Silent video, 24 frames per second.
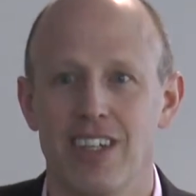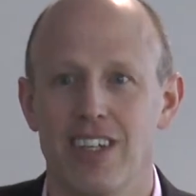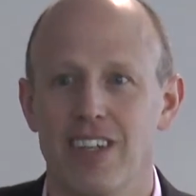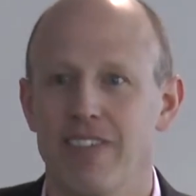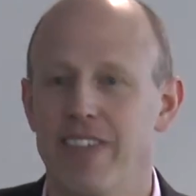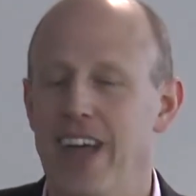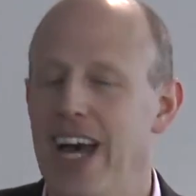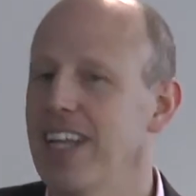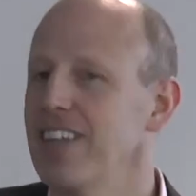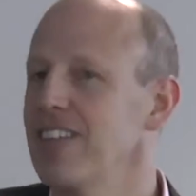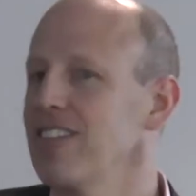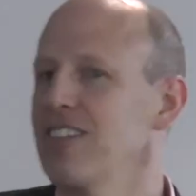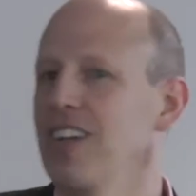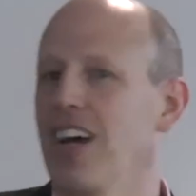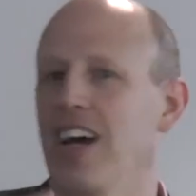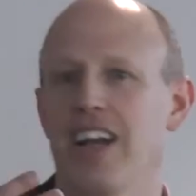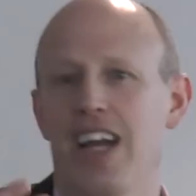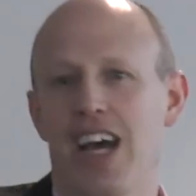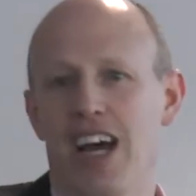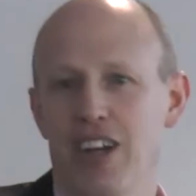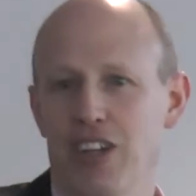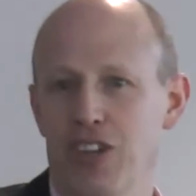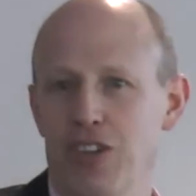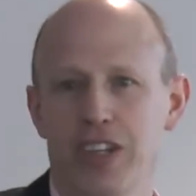That's not
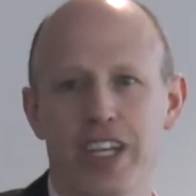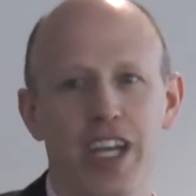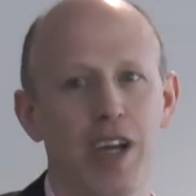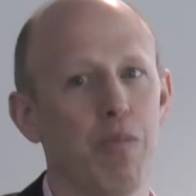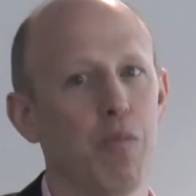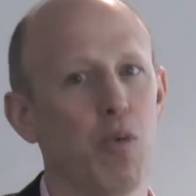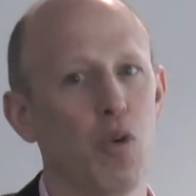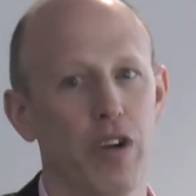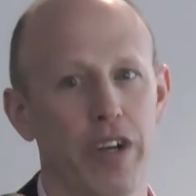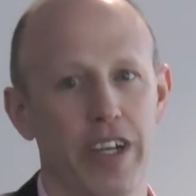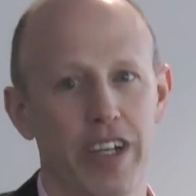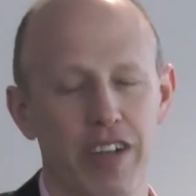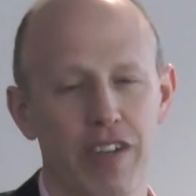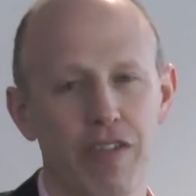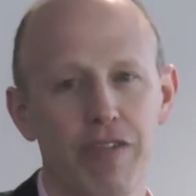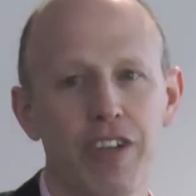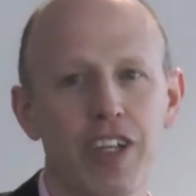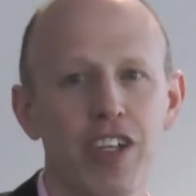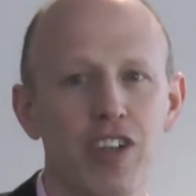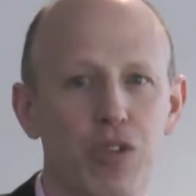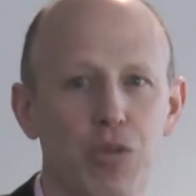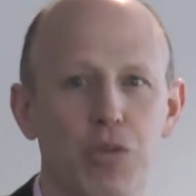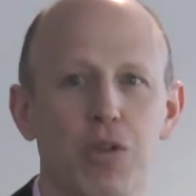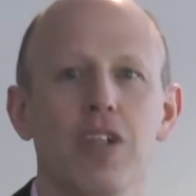how you get more
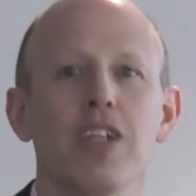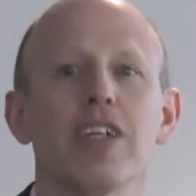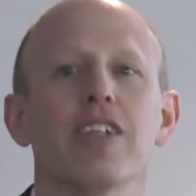individual.